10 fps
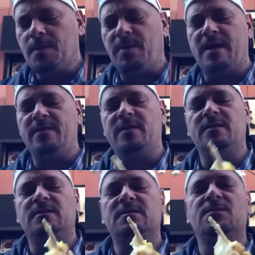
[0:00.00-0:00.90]
But
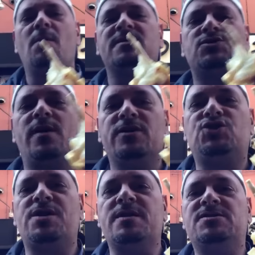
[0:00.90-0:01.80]
mozzarella
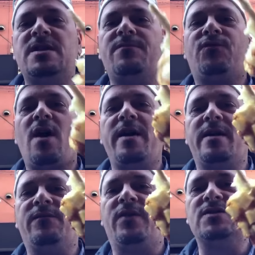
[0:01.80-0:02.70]
cheese, deep fried
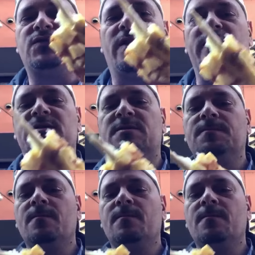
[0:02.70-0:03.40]
in French fries.